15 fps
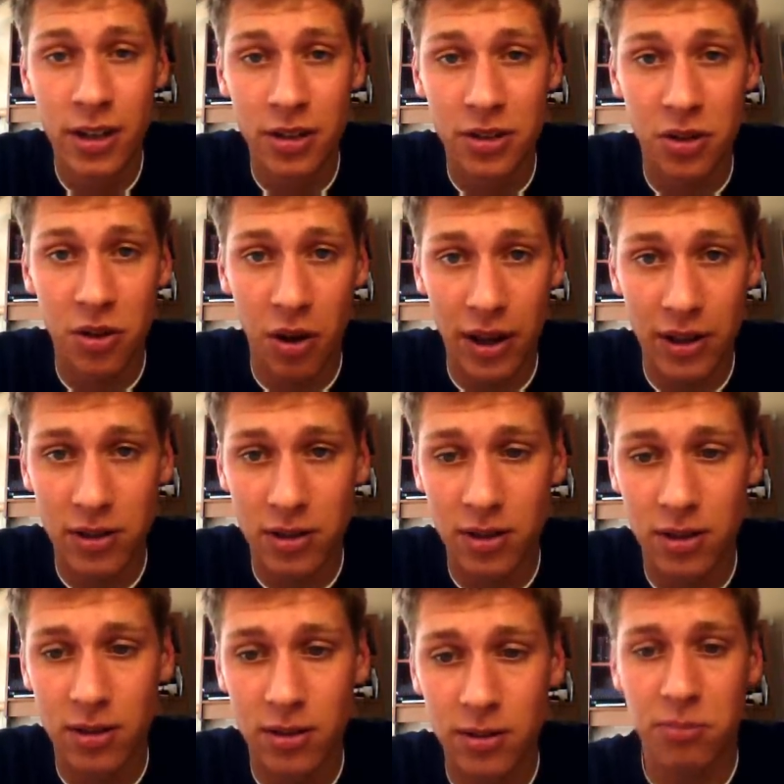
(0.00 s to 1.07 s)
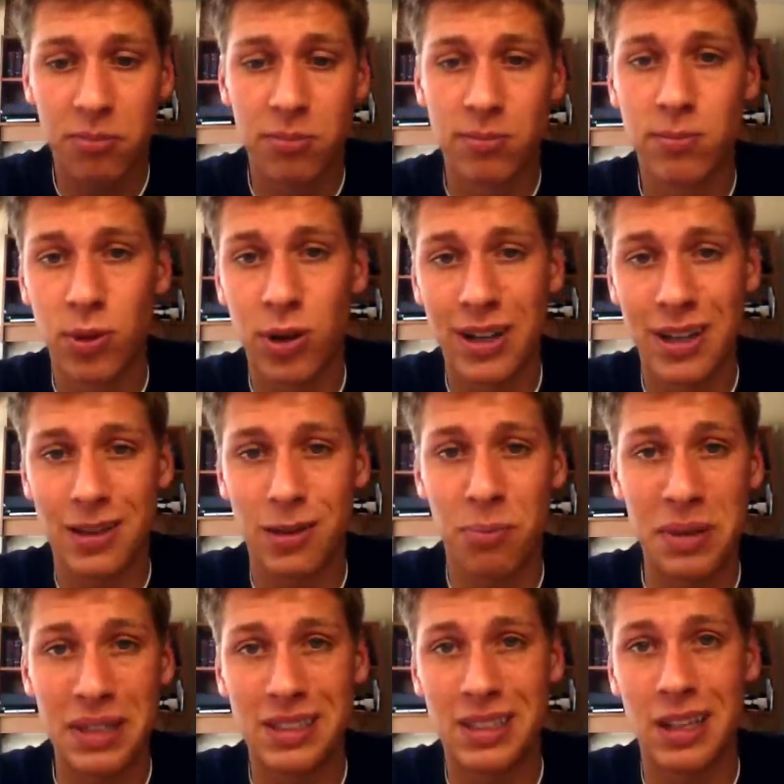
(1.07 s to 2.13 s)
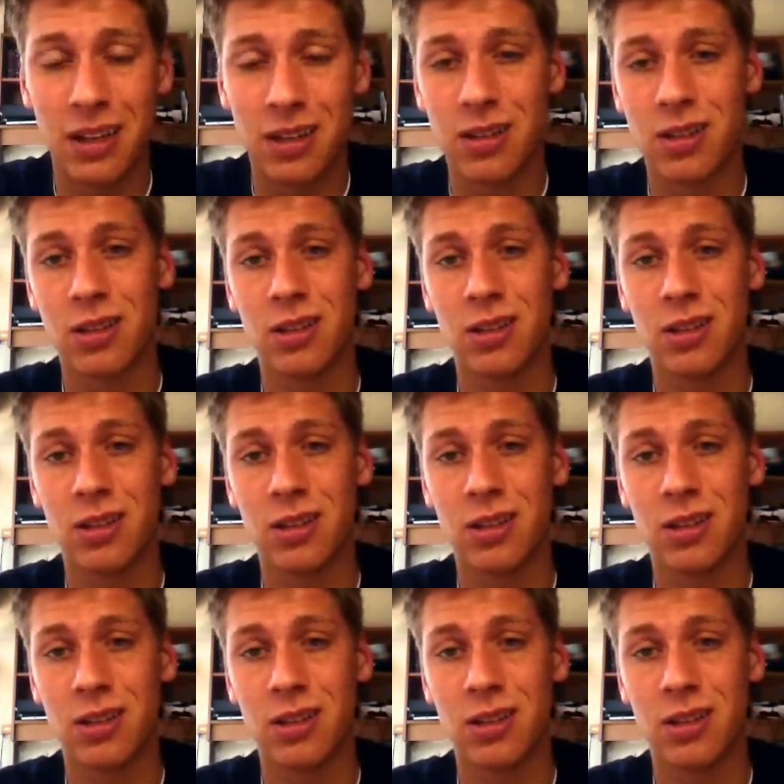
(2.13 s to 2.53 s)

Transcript: so that's pretty neat. The biscuit